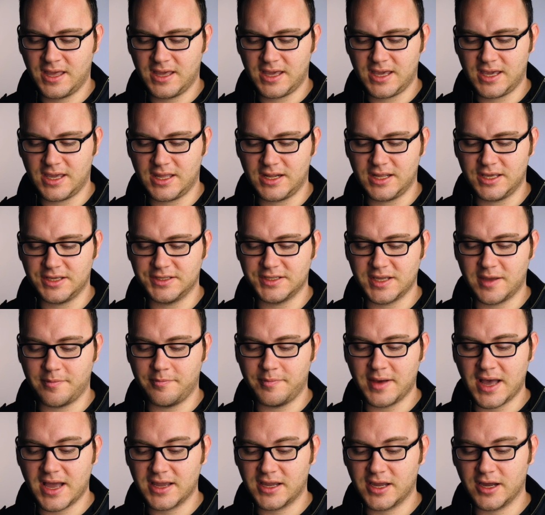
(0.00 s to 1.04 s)
It is a
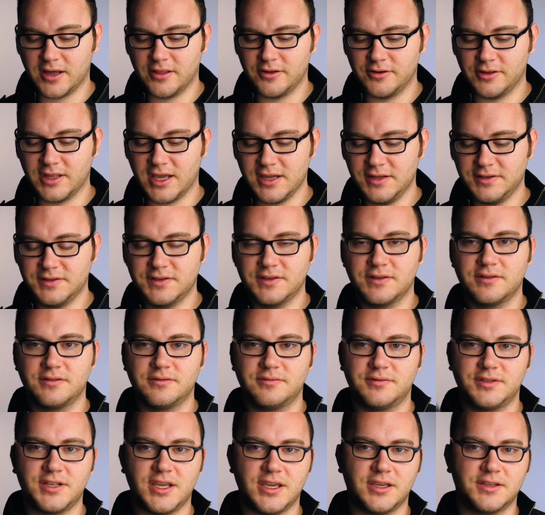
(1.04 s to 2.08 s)
bi-color light,
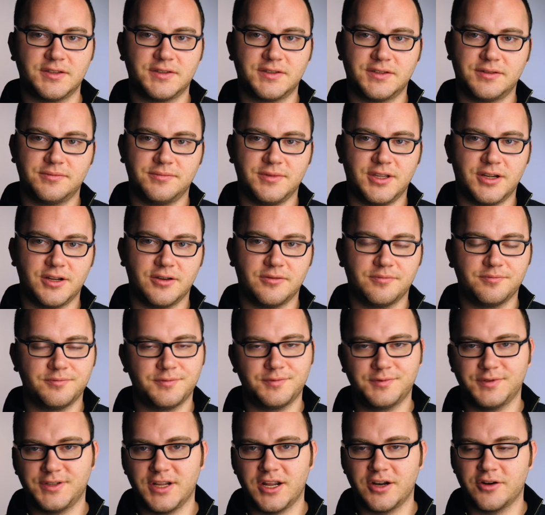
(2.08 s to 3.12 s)
takes, you know,
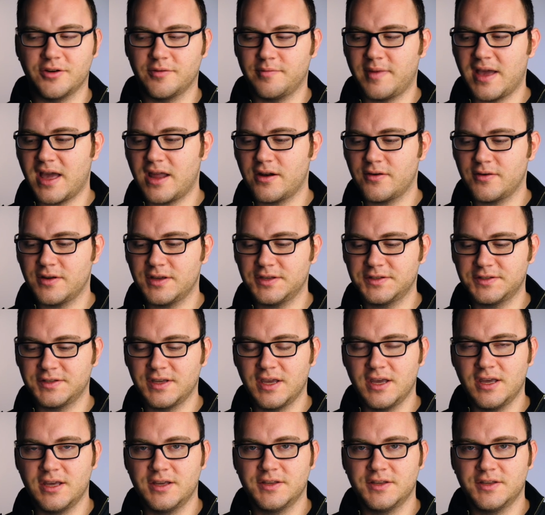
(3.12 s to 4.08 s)
standard batteries.